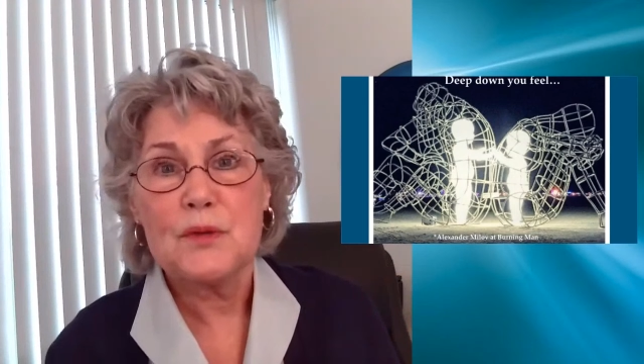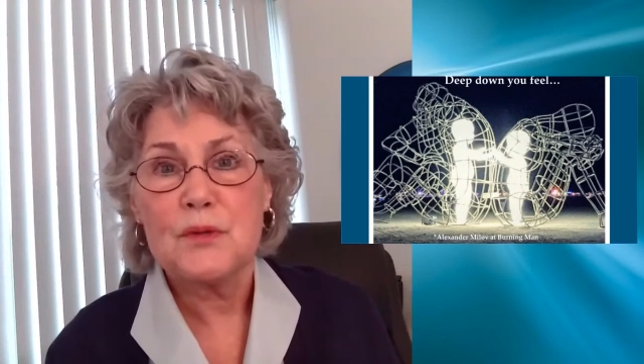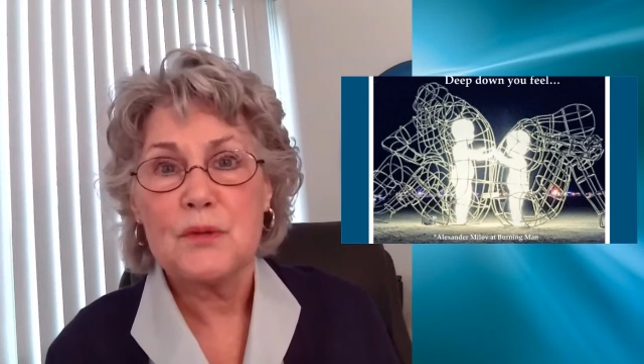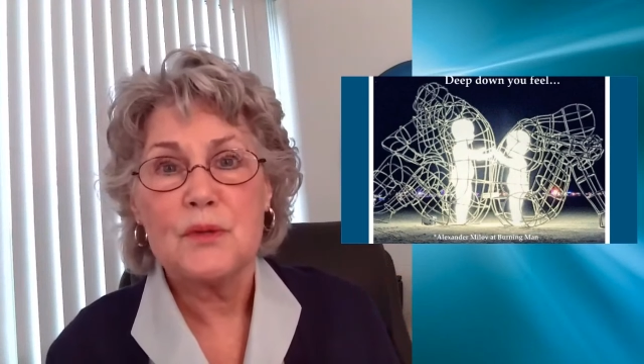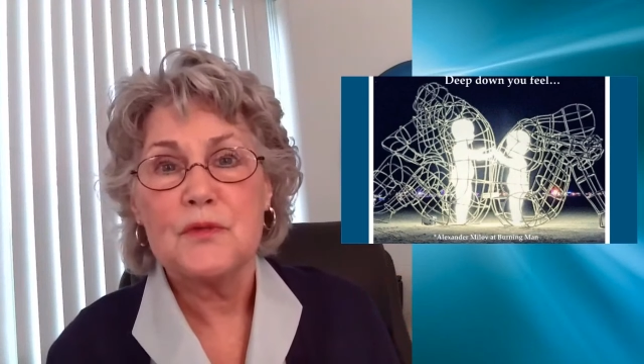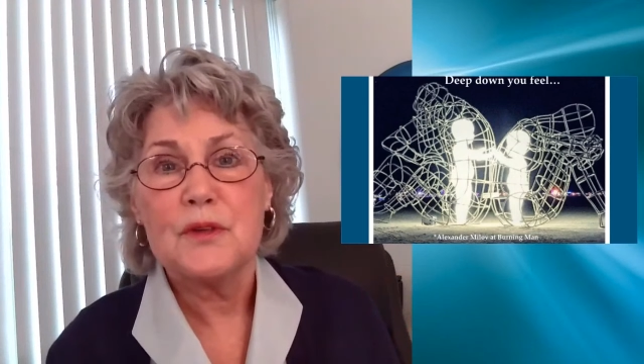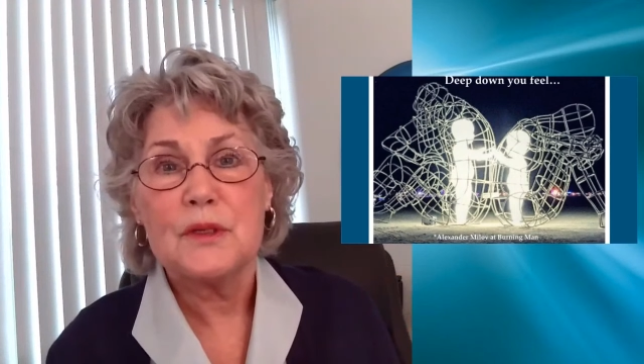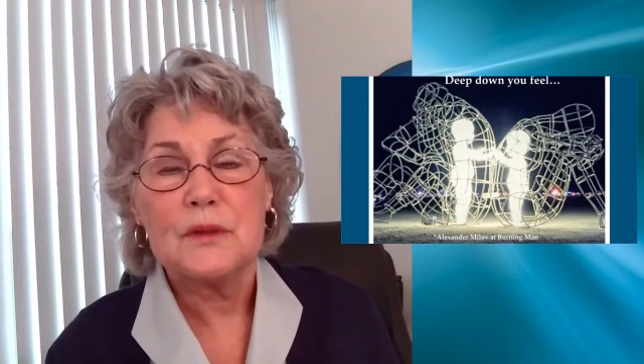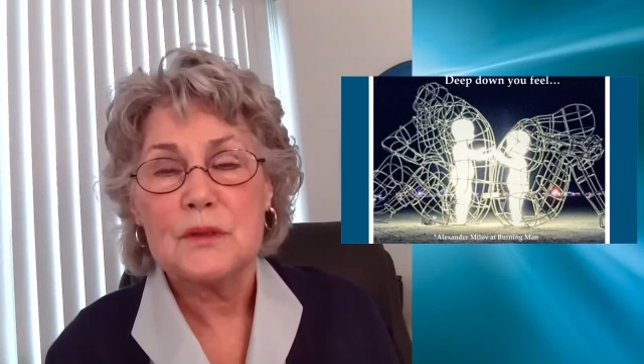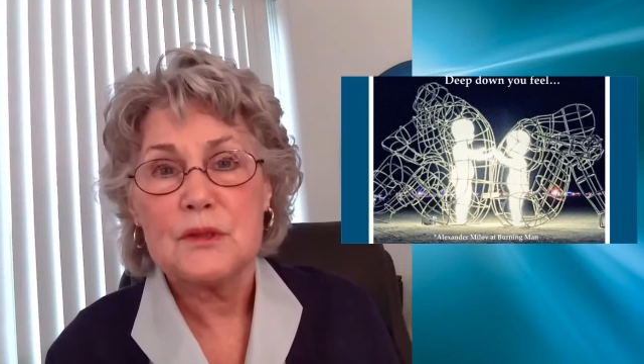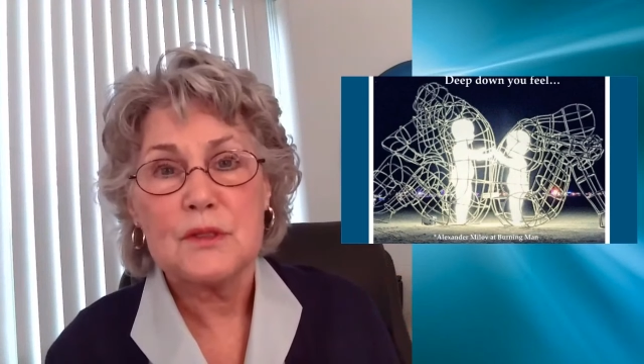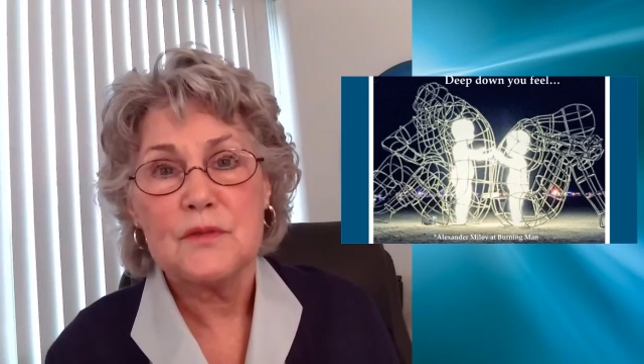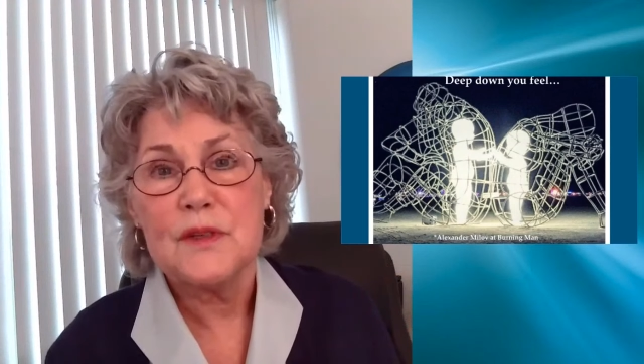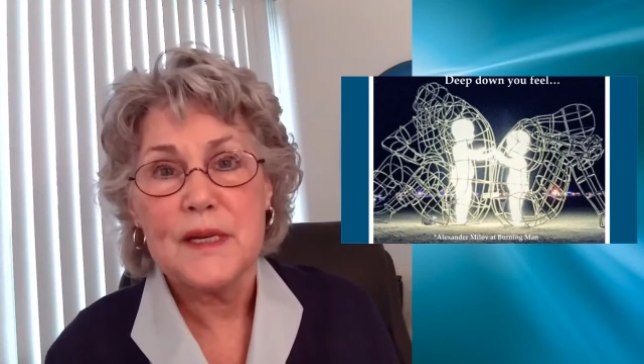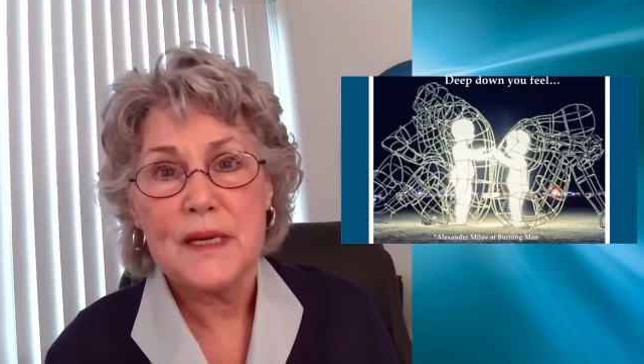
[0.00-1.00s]
through the
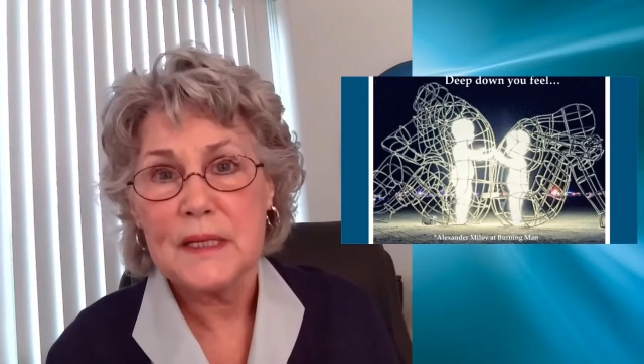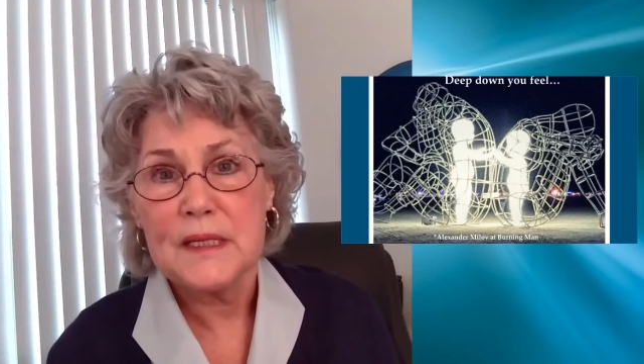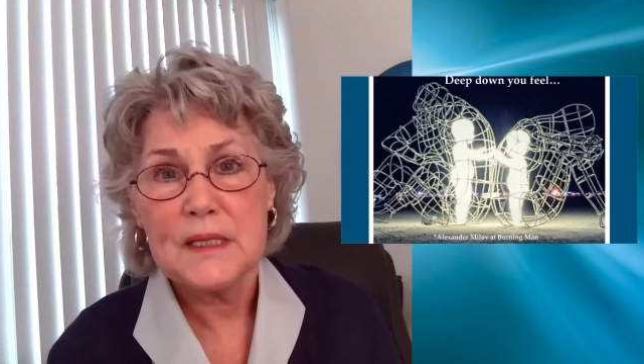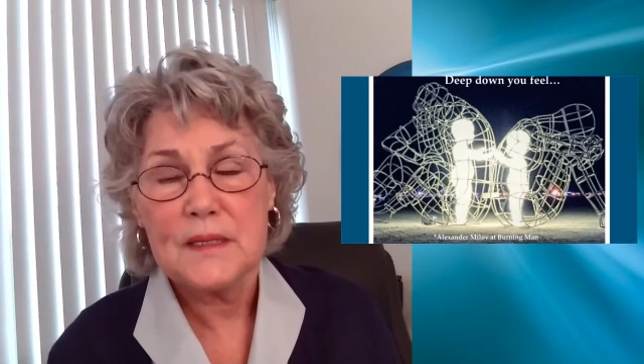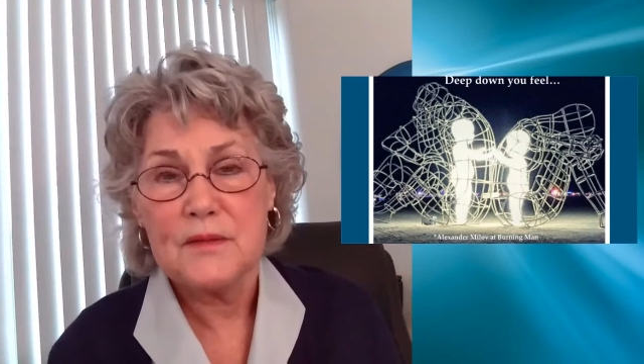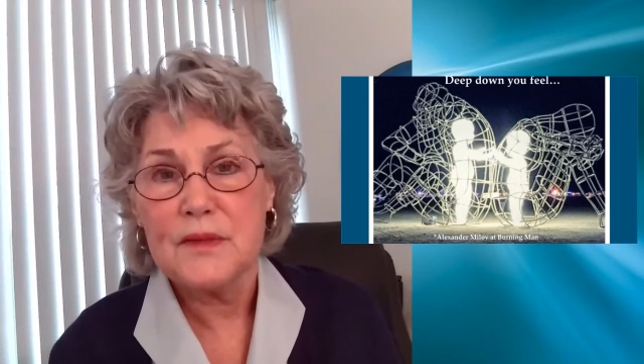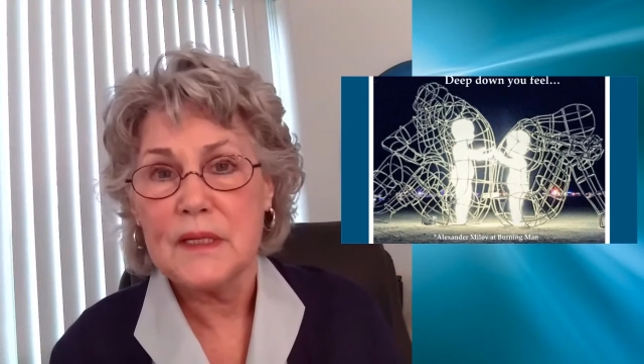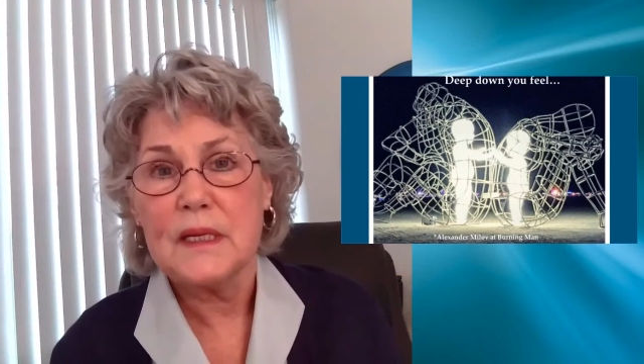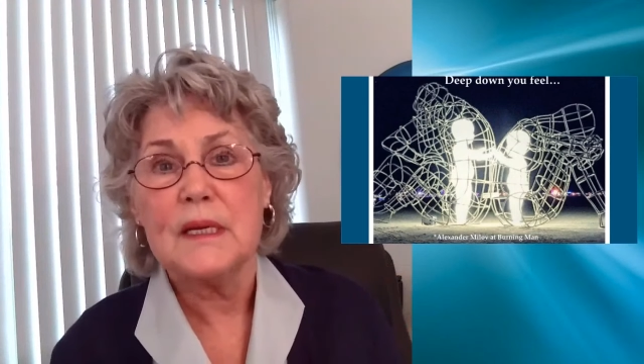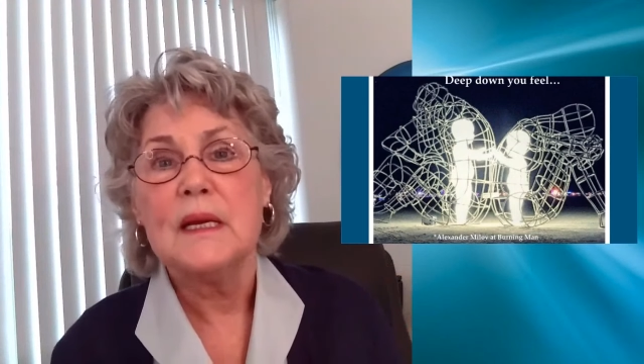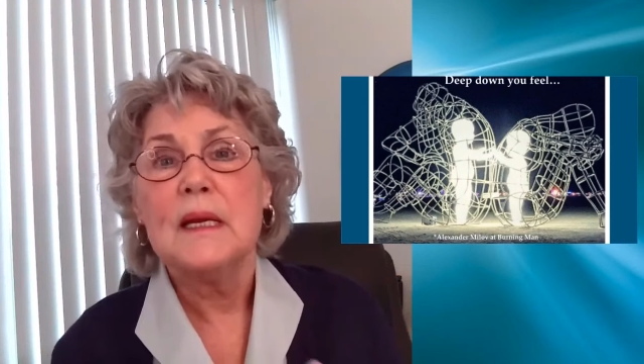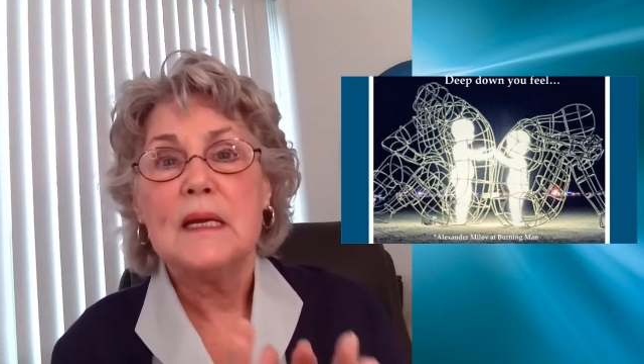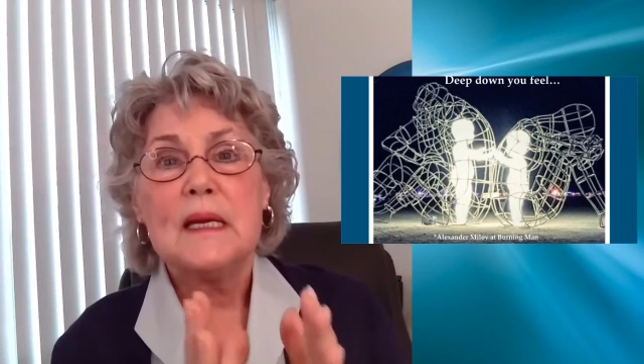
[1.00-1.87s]
filters of negativity.